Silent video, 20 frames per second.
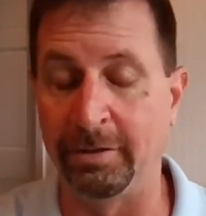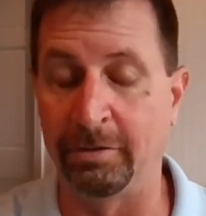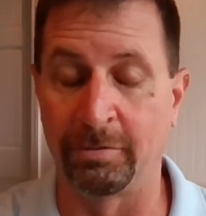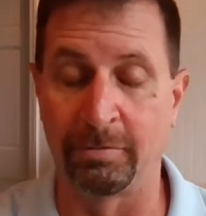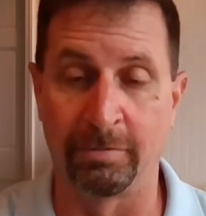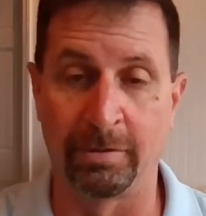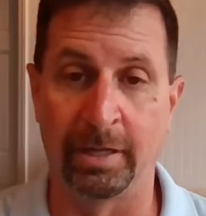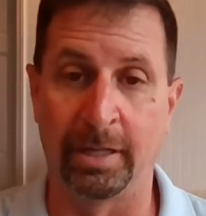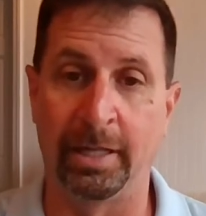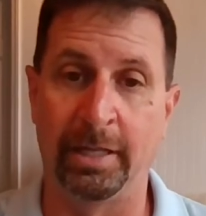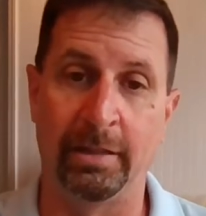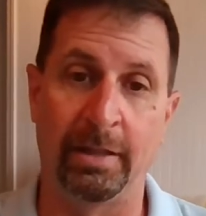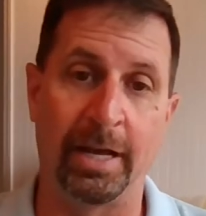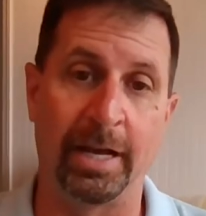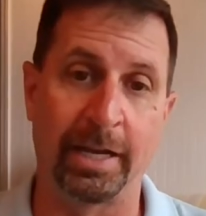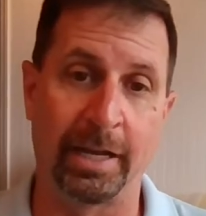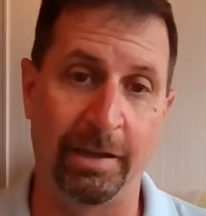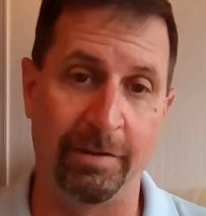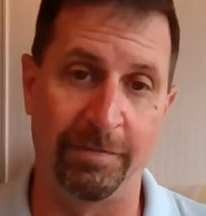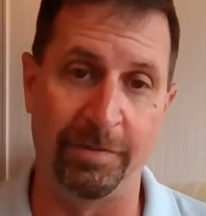You're really
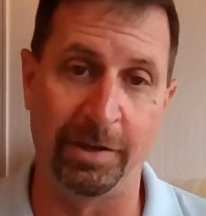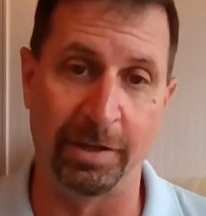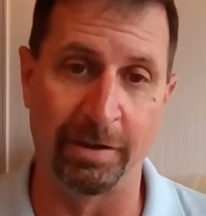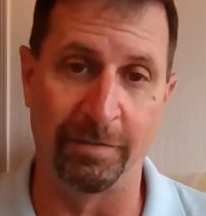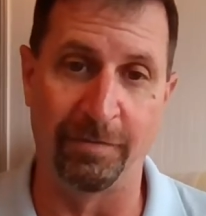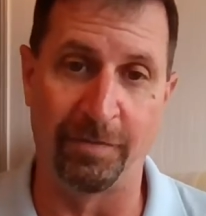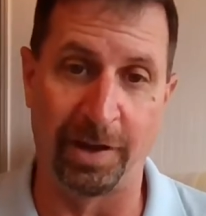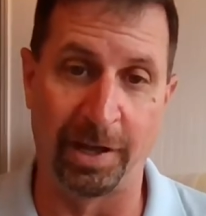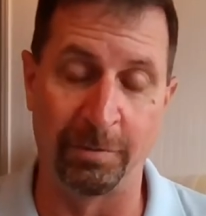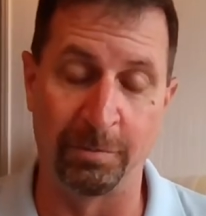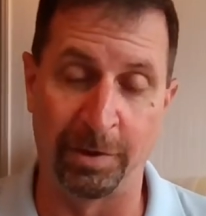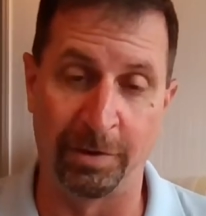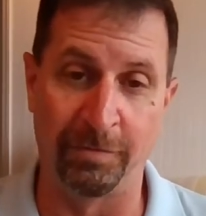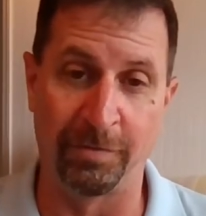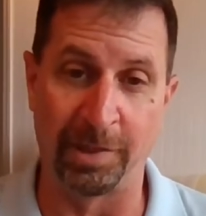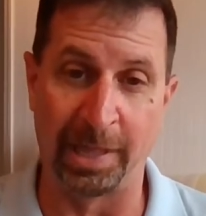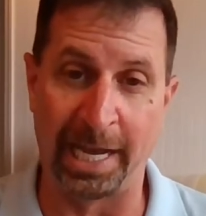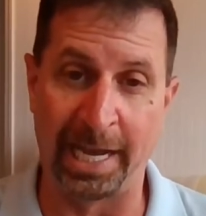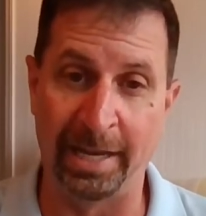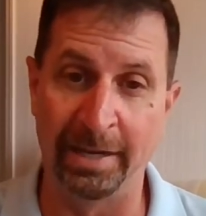lucky if you can find one
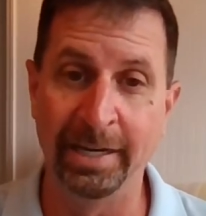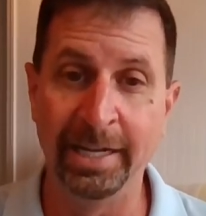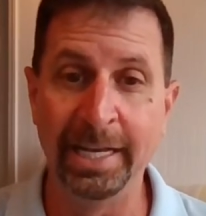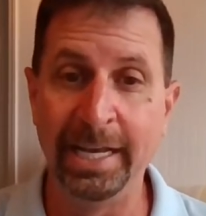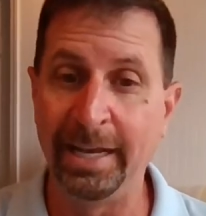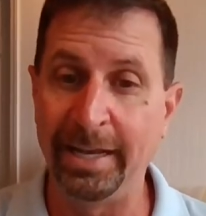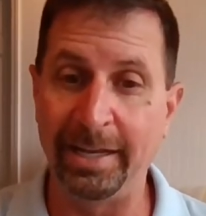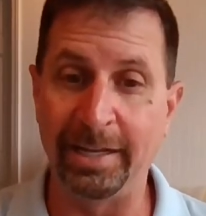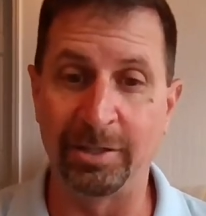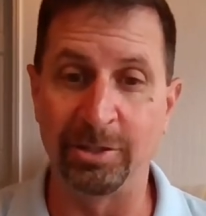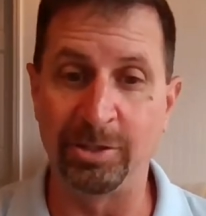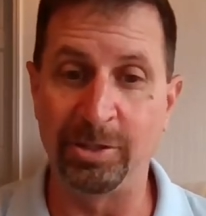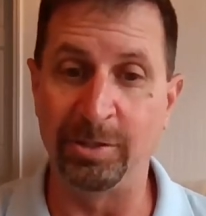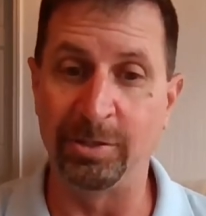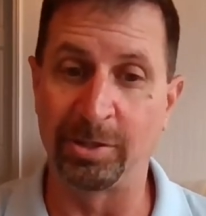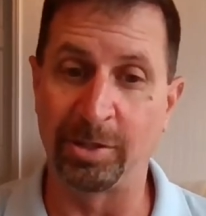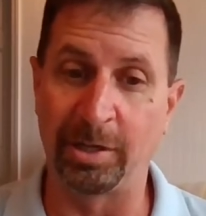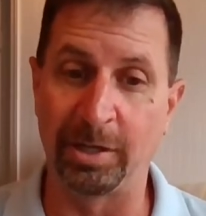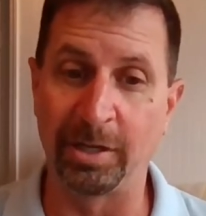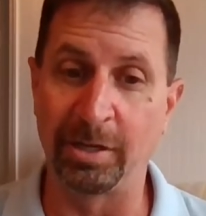for that. And it's
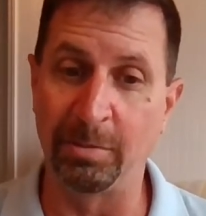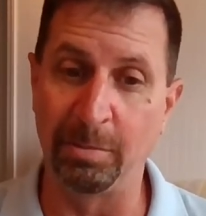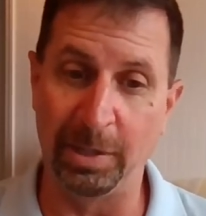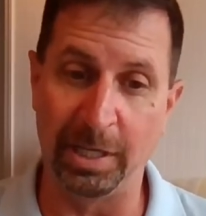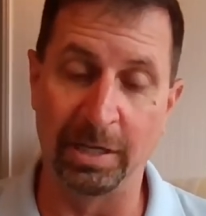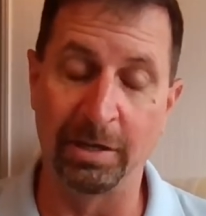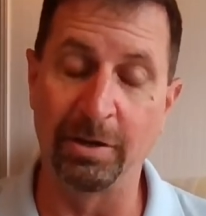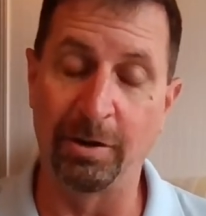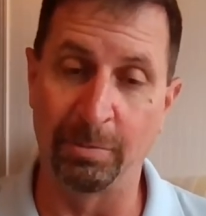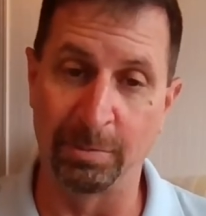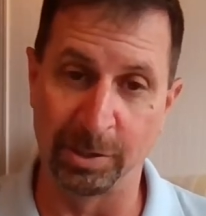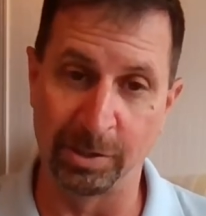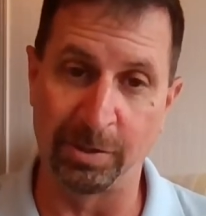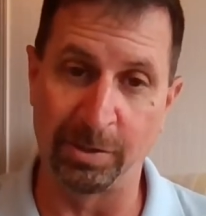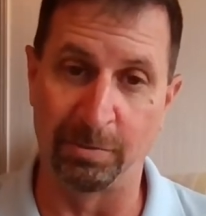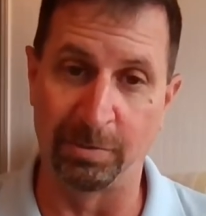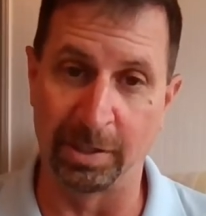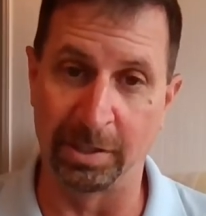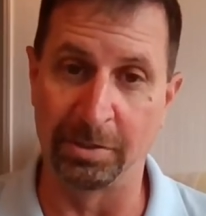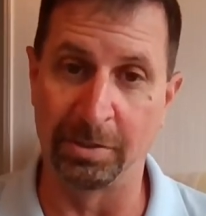usually going to be an almost
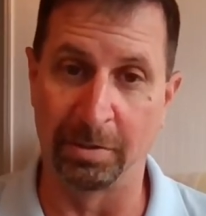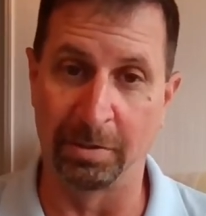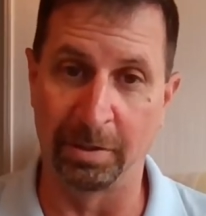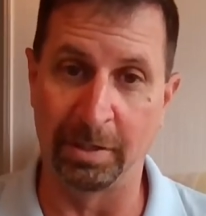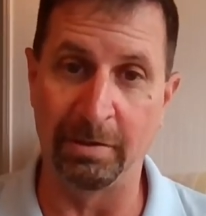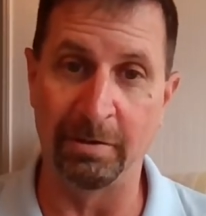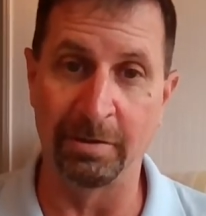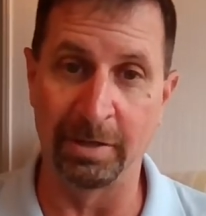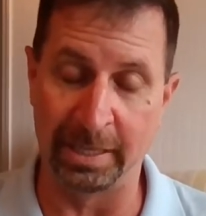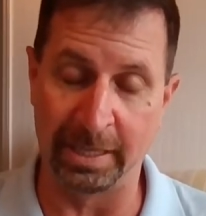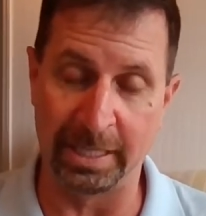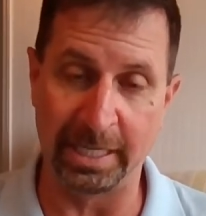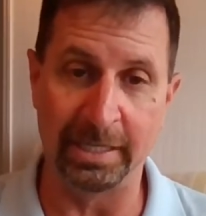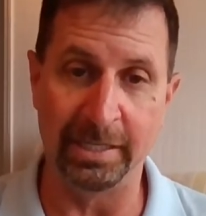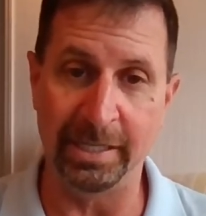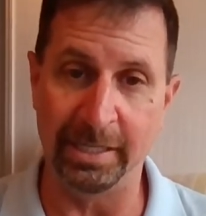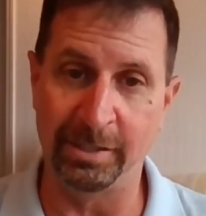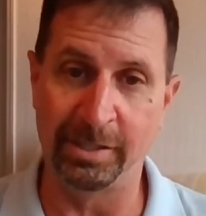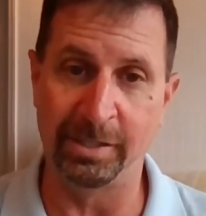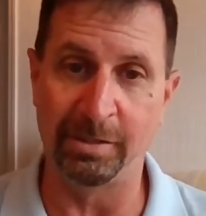original unit that
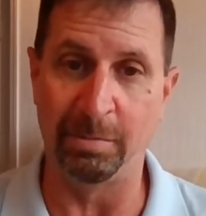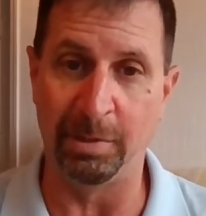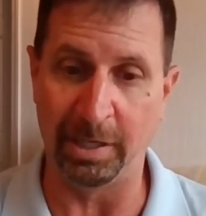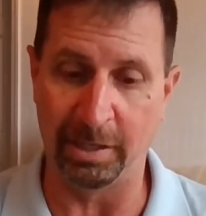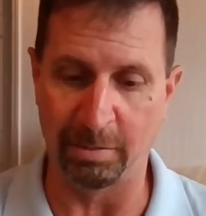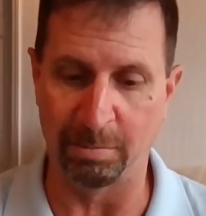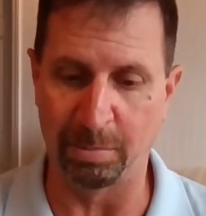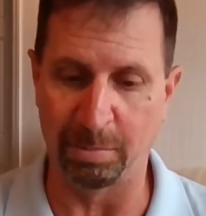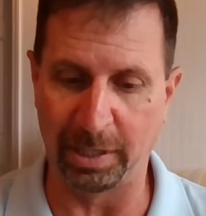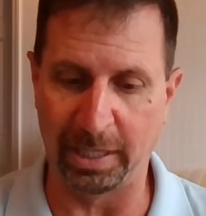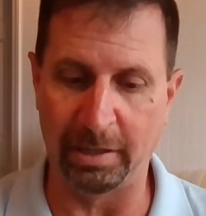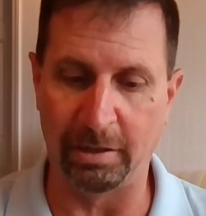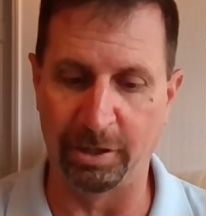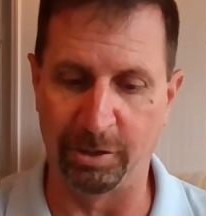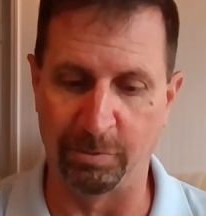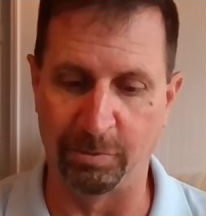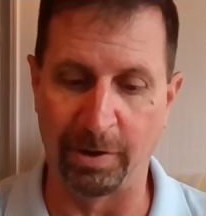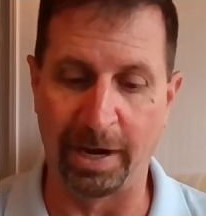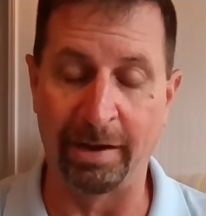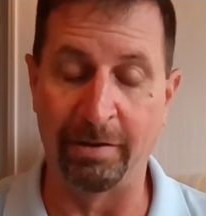needs to be
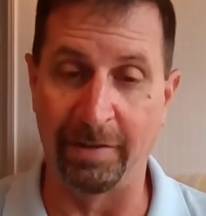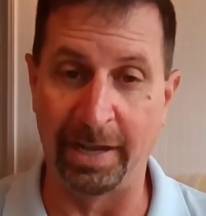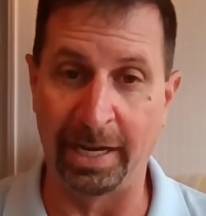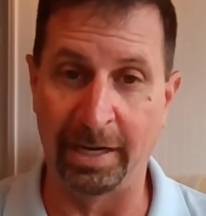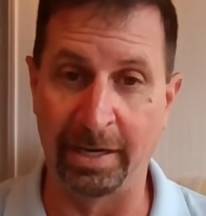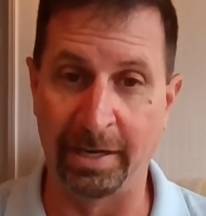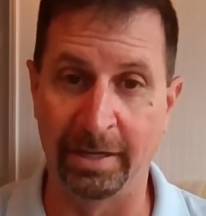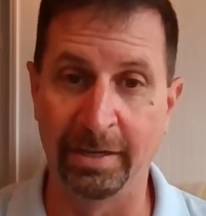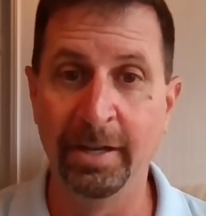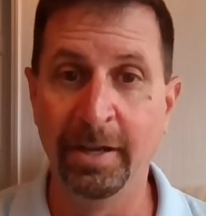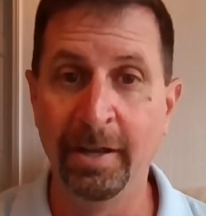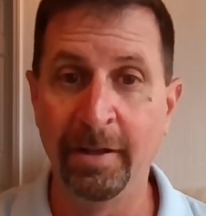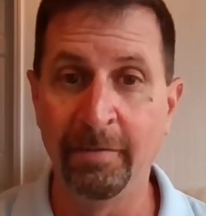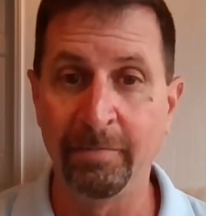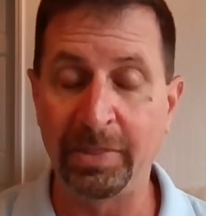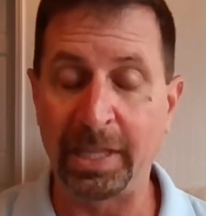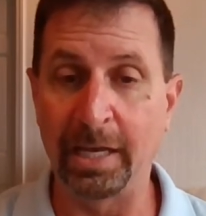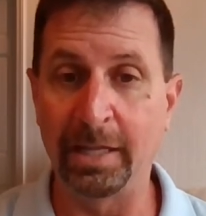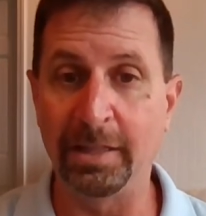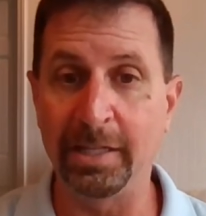completely renovated.
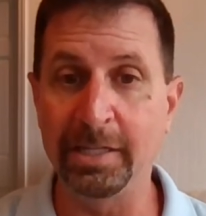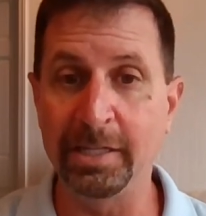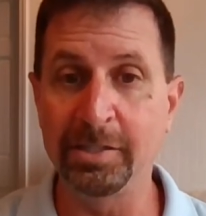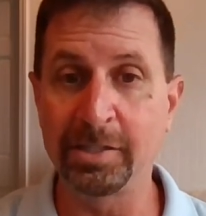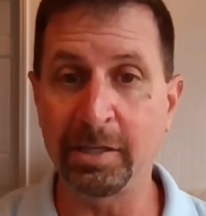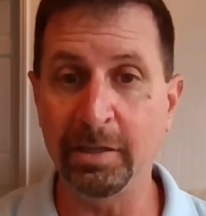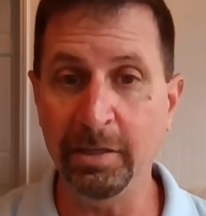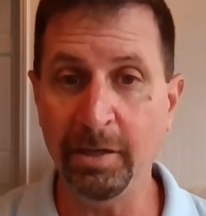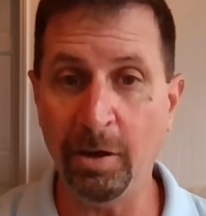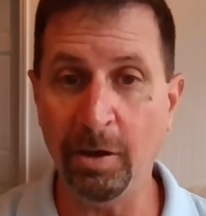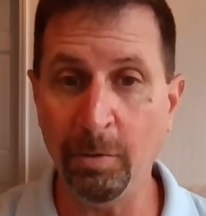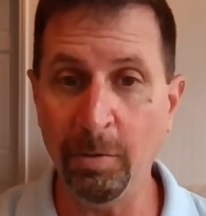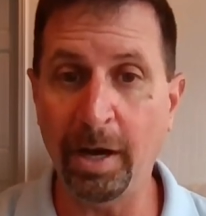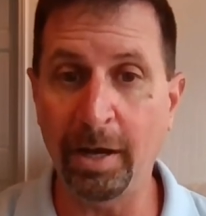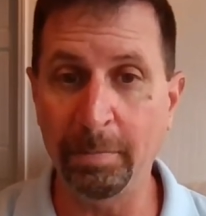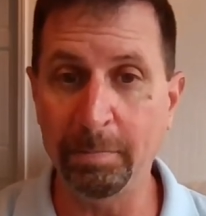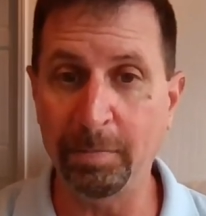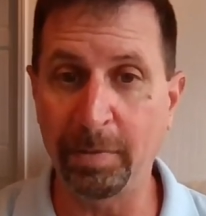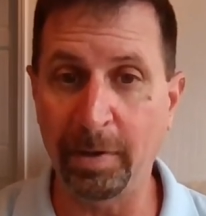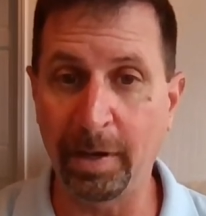And these can go
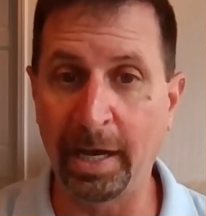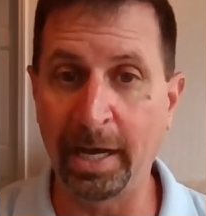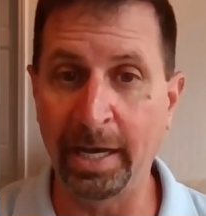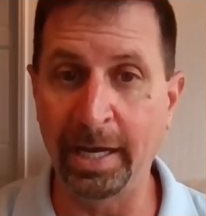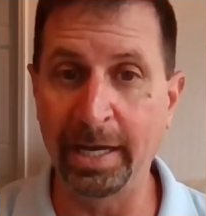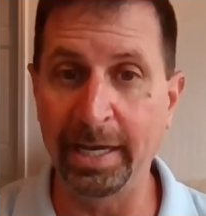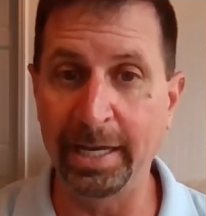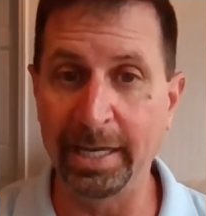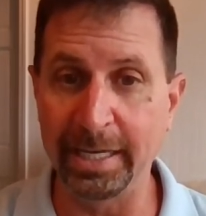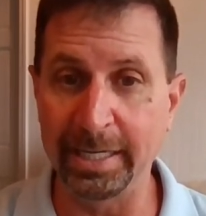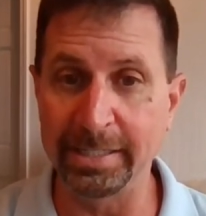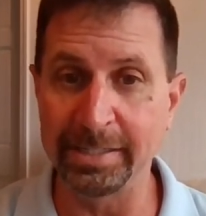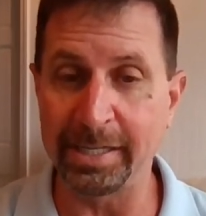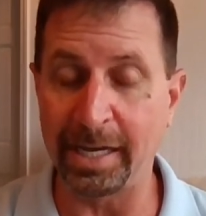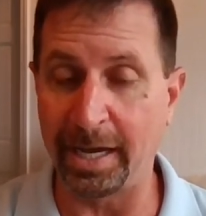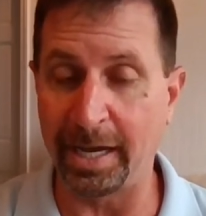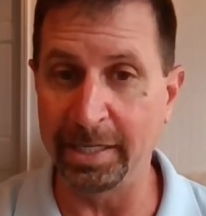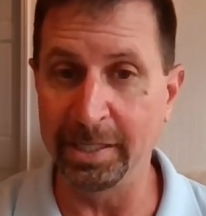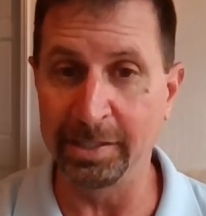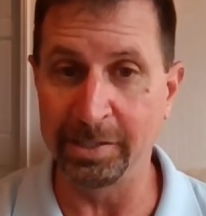up as
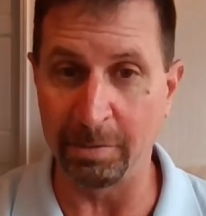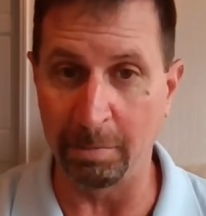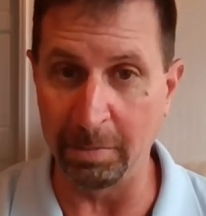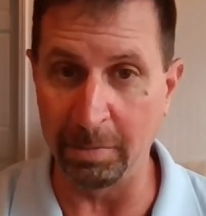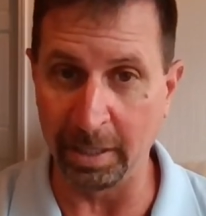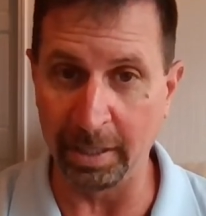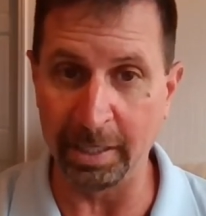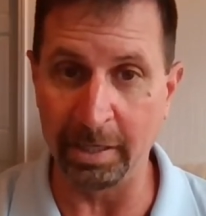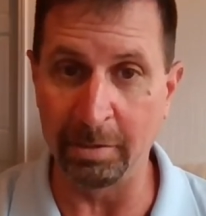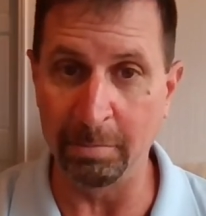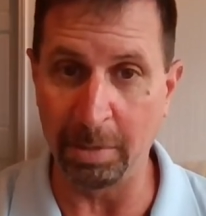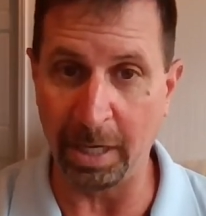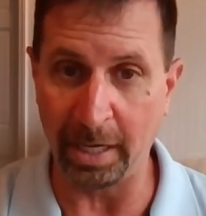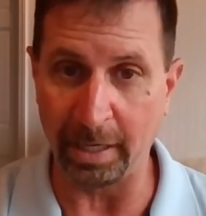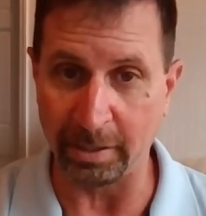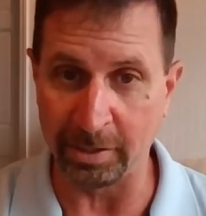high as $1 million.